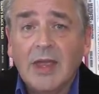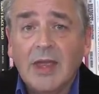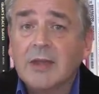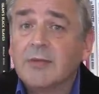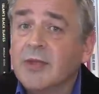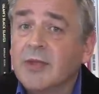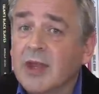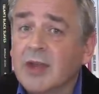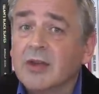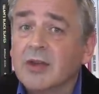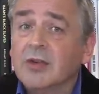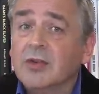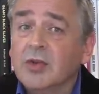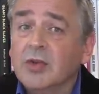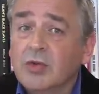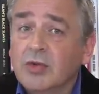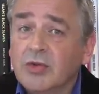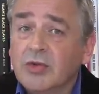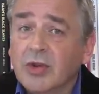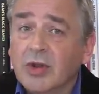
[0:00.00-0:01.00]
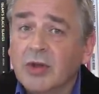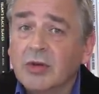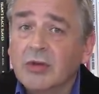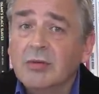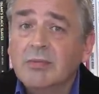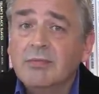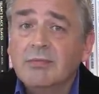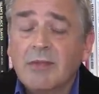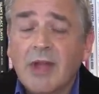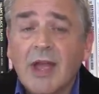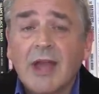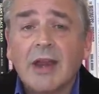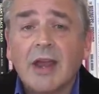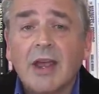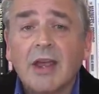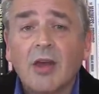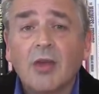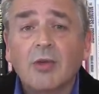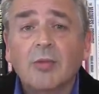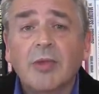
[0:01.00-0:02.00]
If they can do so, and
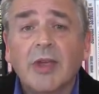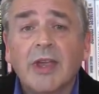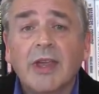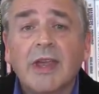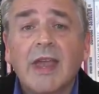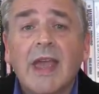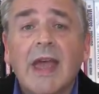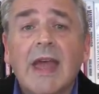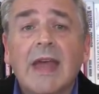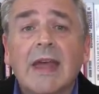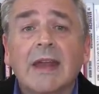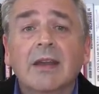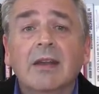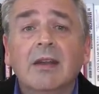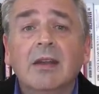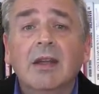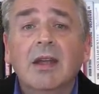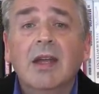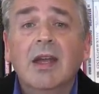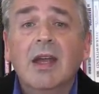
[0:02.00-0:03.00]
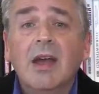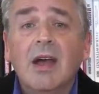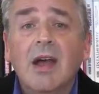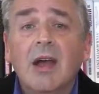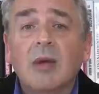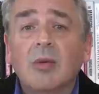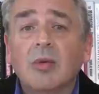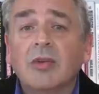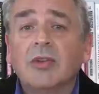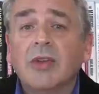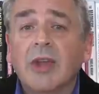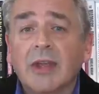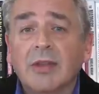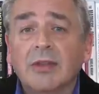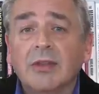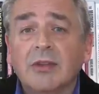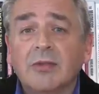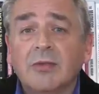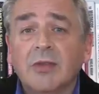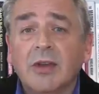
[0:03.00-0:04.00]
I hope they can, I will
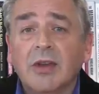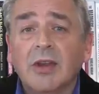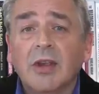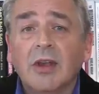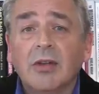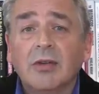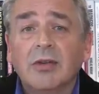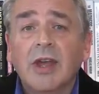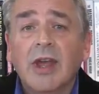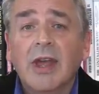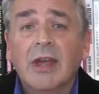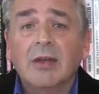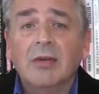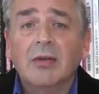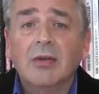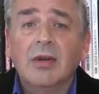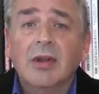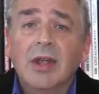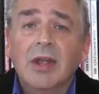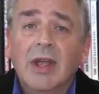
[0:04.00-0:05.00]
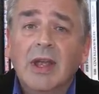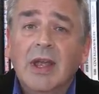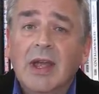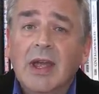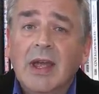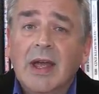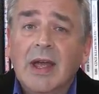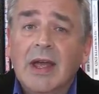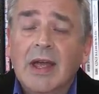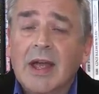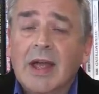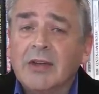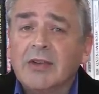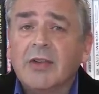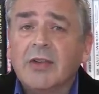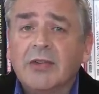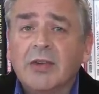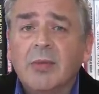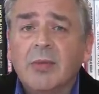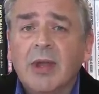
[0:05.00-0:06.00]
take this video down. And
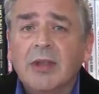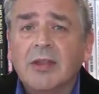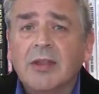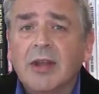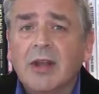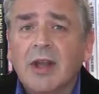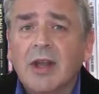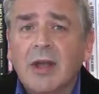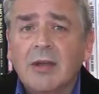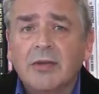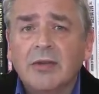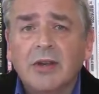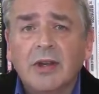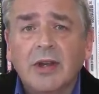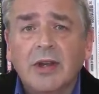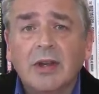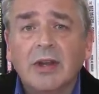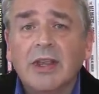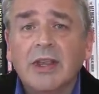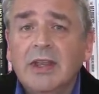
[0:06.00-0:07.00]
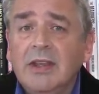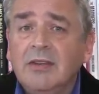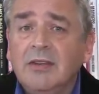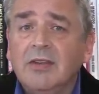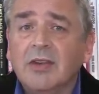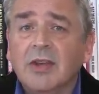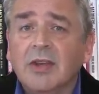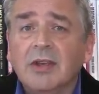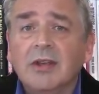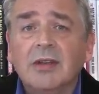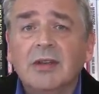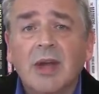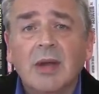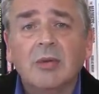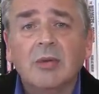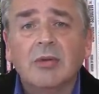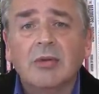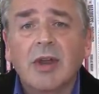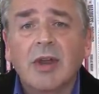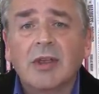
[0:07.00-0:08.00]
just to make their lives a little easier,
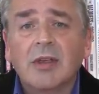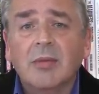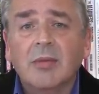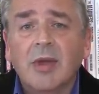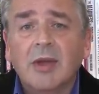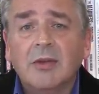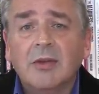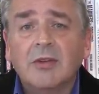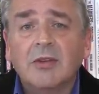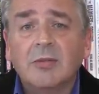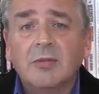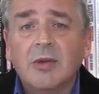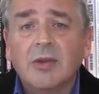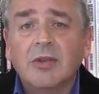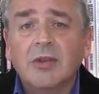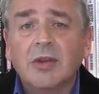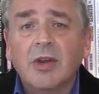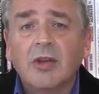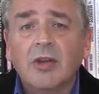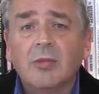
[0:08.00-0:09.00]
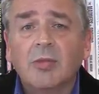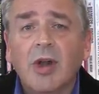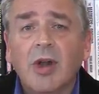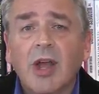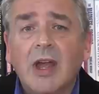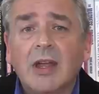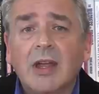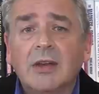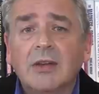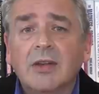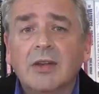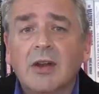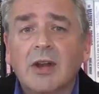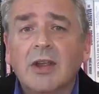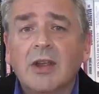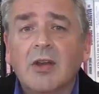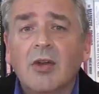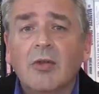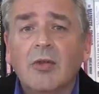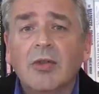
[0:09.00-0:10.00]
I would recommend Smith and O'Brien
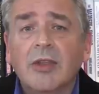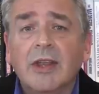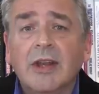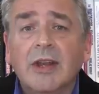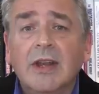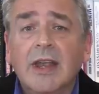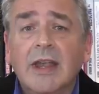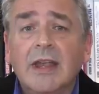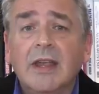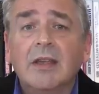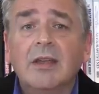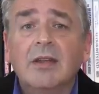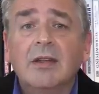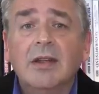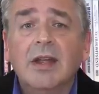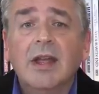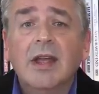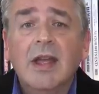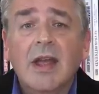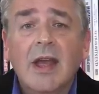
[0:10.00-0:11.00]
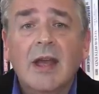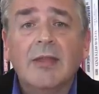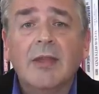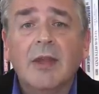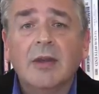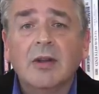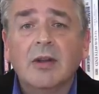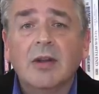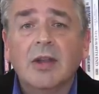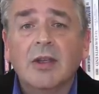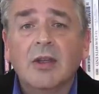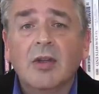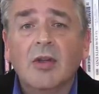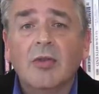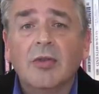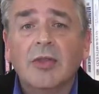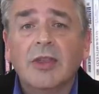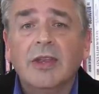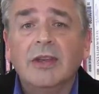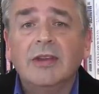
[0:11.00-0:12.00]
click on the link and then click
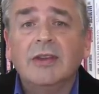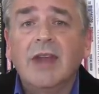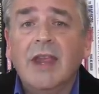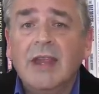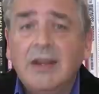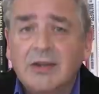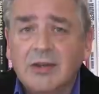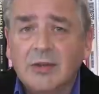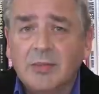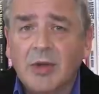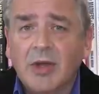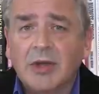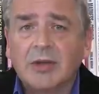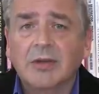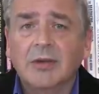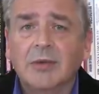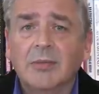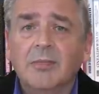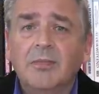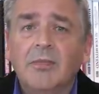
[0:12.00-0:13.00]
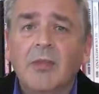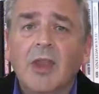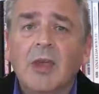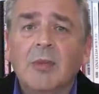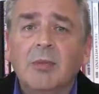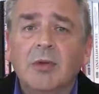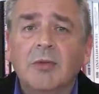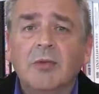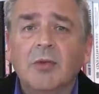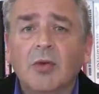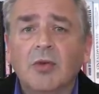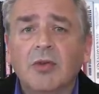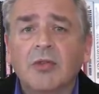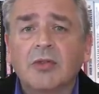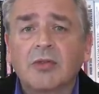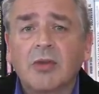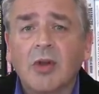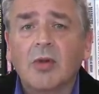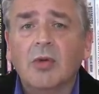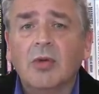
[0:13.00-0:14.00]
on the data button before
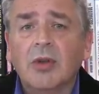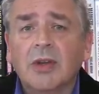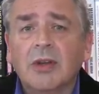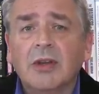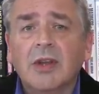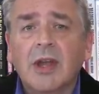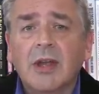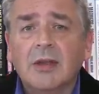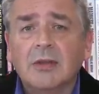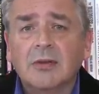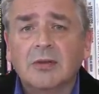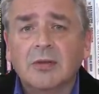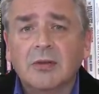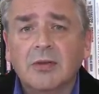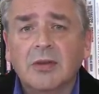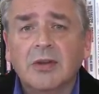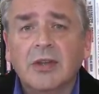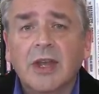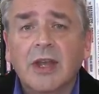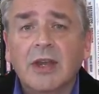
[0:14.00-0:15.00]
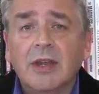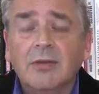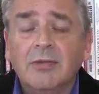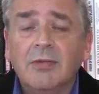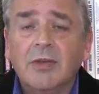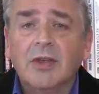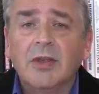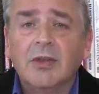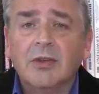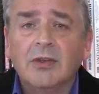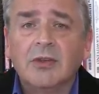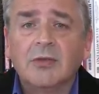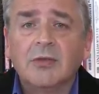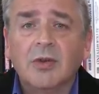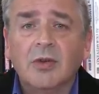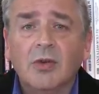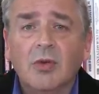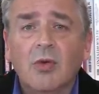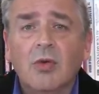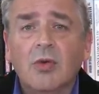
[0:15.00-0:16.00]
scrolling down through the daily figures
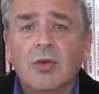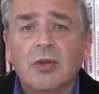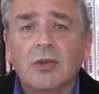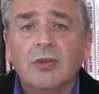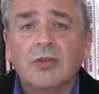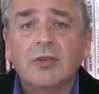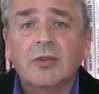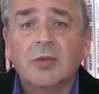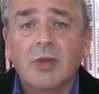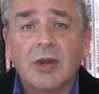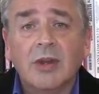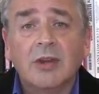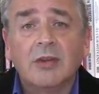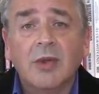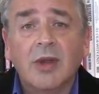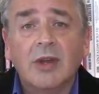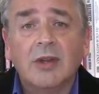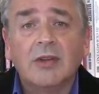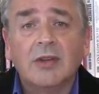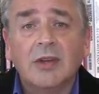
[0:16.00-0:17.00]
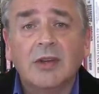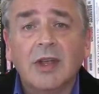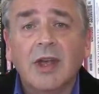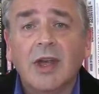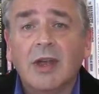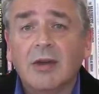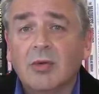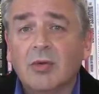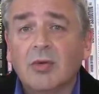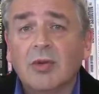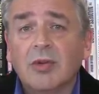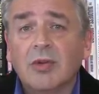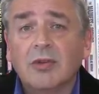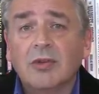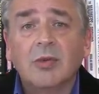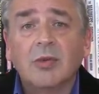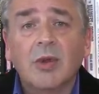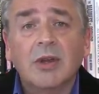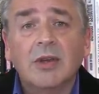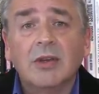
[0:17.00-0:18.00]
for August 2020 and
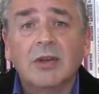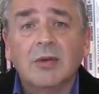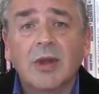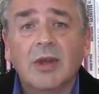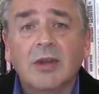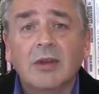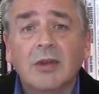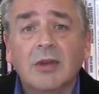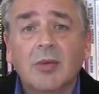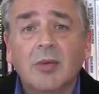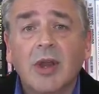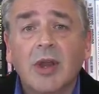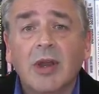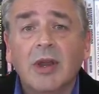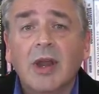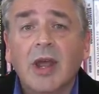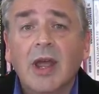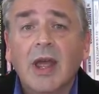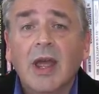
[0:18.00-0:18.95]
August 2021.